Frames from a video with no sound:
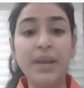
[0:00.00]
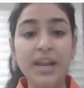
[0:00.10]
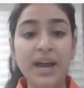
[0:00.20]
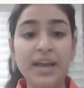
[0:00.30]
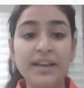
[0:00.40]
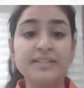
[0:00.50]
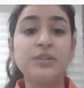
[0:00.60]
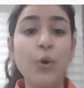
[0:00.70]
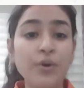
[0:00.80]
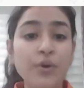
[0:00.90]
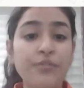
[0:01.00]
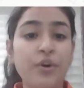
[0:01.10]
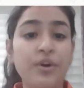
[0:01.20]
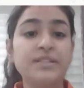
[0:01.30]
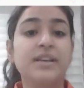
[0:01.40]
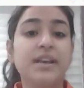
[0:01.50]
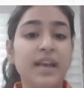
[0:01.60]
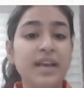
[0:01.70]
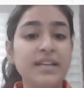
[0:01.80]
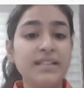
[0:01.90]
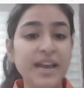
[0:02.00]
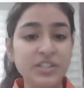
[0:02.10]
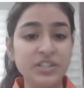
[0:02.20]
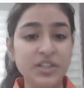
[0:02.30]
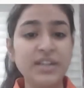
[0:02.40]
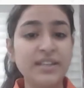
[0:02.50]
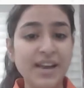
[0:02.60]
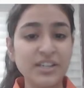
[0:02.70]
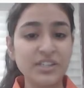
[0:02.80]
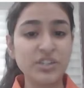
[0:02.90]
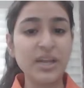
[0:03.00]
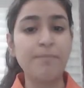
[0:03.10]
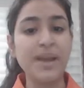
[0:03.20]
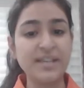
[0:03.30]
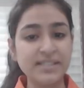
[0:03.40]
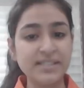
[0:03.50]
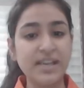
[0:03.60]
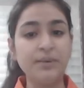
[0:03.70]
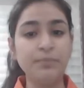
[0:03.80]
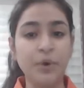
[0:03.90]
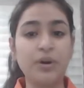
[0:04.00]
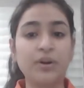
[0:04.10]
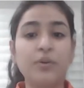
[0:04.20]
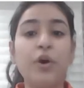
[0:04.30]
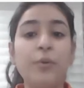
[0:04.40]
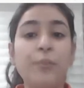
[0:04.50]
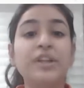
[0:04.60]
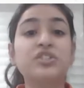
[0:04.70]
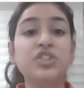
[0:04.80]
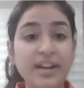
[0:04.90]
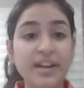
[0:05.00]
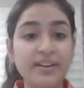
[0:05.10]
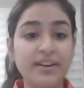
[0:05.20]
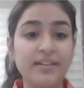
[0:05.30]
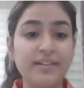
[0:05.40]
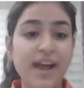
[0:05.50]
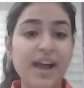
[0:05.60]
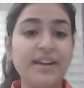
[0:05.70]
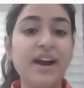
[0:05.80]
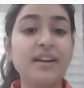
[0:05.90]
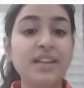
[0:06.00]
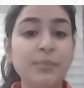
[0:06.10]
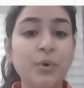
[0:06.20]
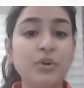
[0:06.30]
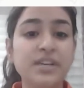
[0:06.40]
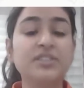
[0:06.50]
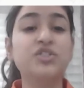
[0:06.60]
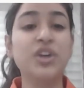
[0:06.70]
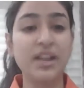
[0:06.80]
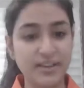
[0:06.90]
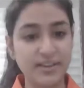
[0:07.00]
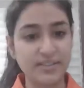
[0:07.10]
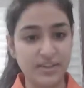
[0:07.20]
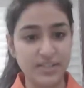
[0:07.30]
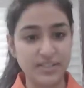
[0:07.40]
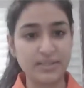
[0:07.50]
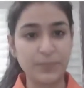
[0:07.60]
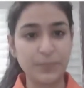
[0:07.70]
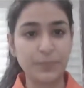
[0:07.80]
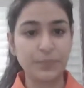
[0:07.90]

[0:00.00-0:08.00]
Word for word: Pillai is known for his internationally best-selling book, Corporate Chanakya, and other books in Chanakya series.